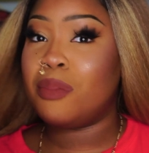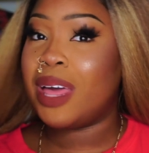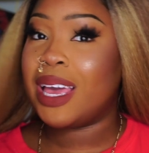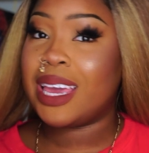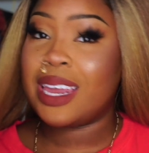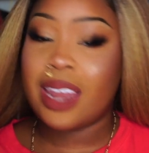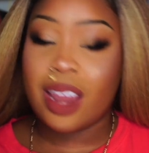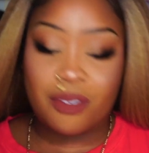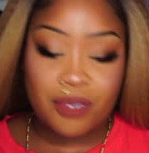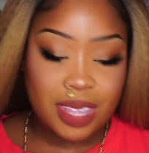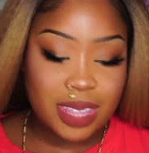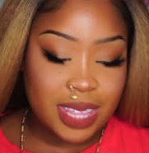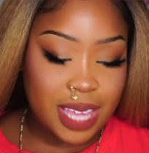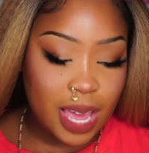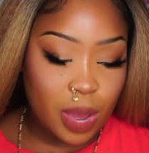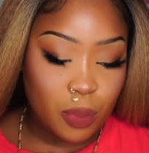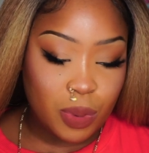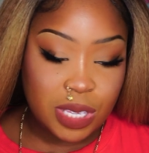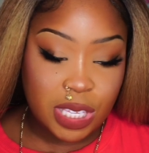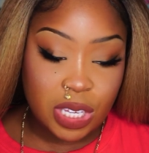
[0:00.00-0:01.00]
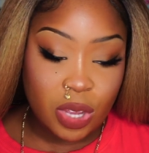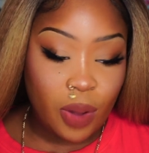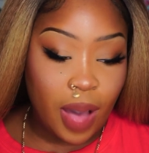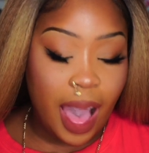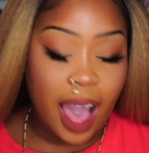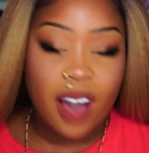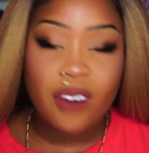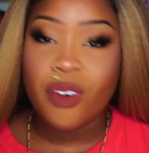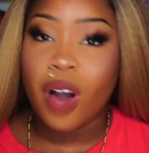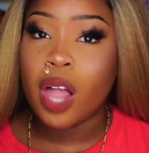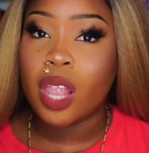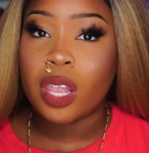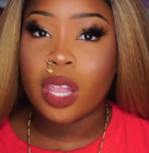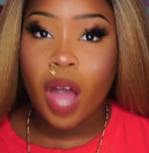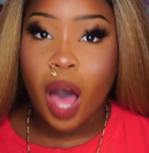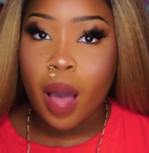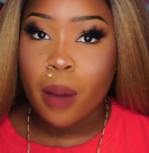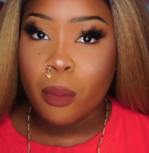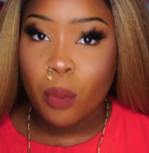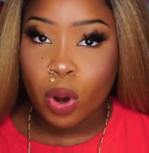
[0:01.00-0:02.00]
liking everything. We still have a
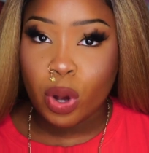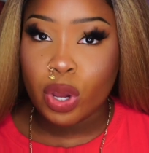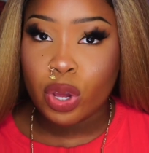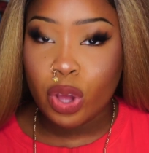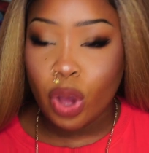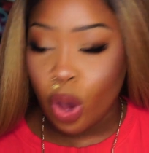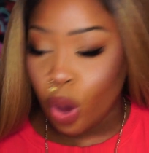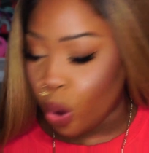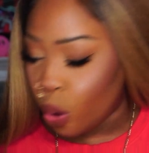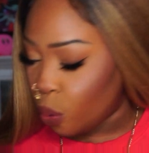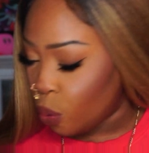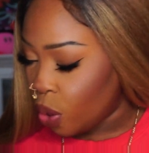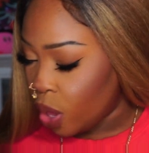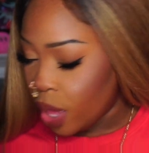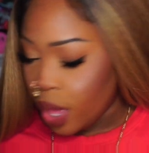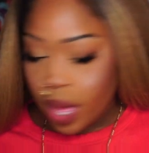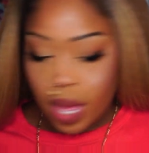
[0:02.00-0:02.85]
lot more to go.